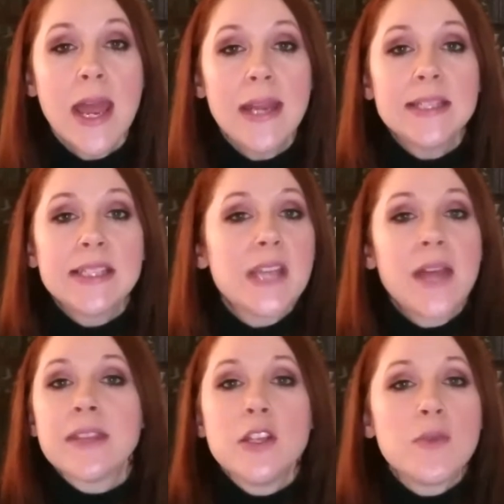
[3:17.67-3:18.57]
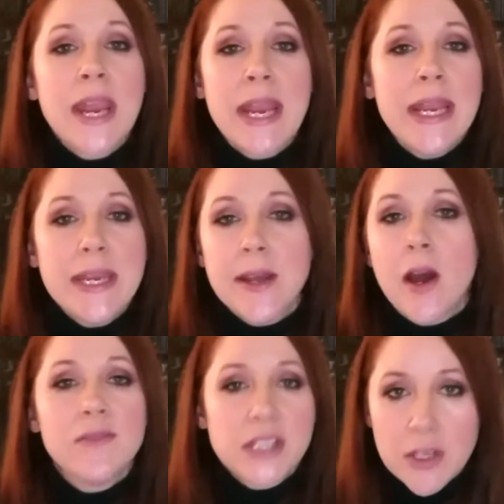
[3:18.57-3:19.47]
And it's not that you can't eat it.
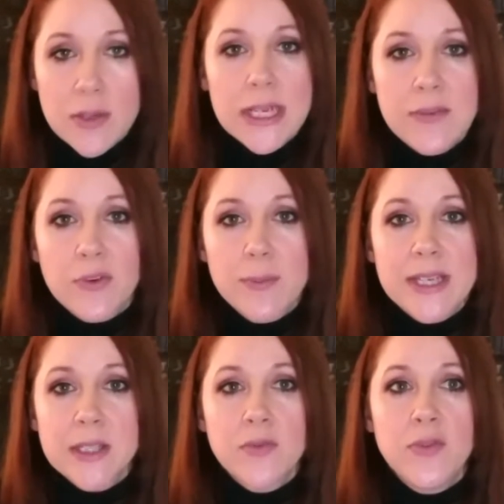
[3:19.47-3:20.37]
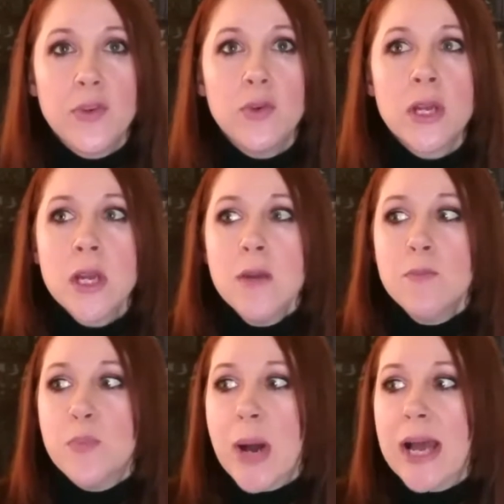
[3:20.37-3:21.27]
Obviously, you can eat fermented food,
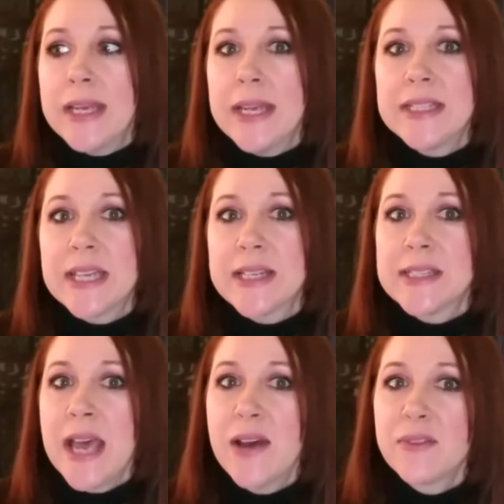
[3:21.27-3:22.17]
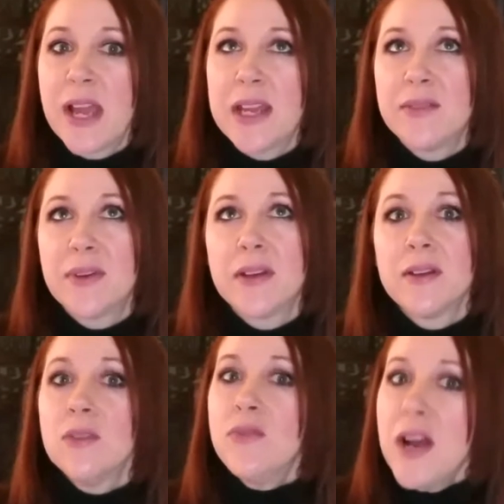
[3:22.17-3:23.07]
but it does have kind of a
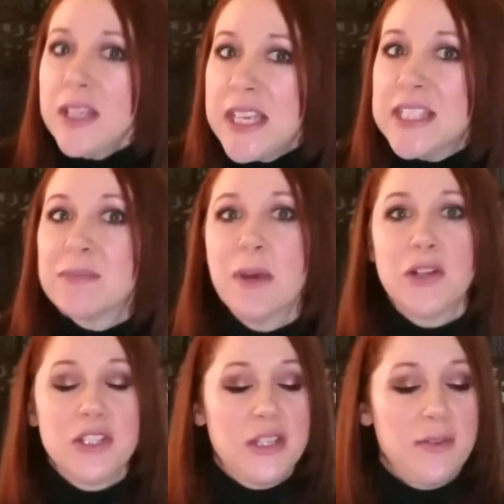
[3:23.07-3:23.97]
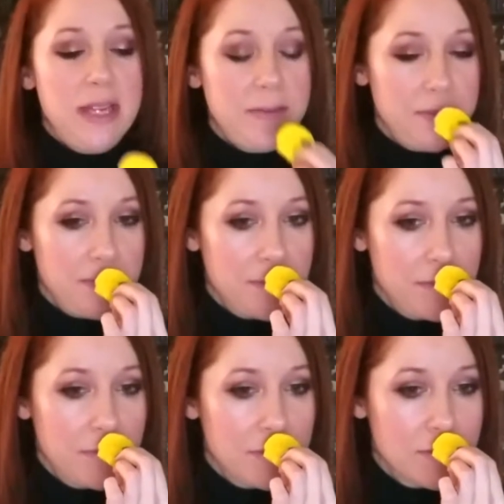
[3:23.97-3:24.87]
funky smell to it.
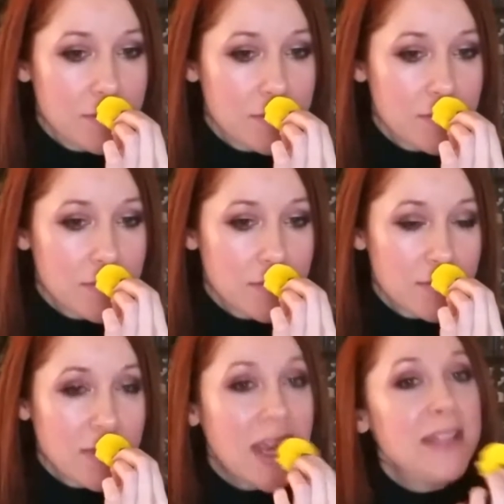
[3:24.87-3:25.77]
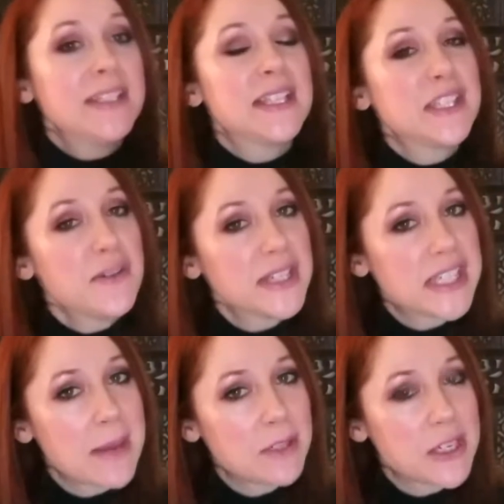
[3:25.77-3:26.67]
And this is no
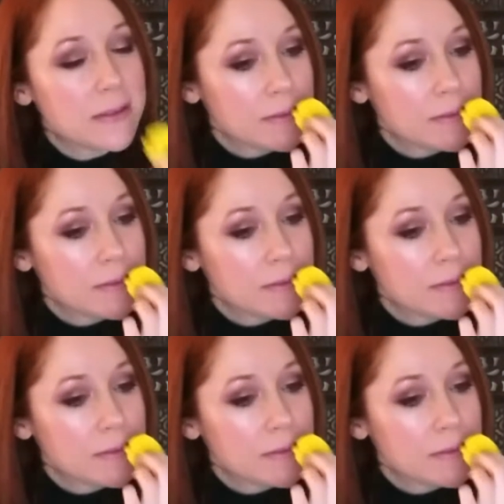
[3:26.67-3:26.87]
exception.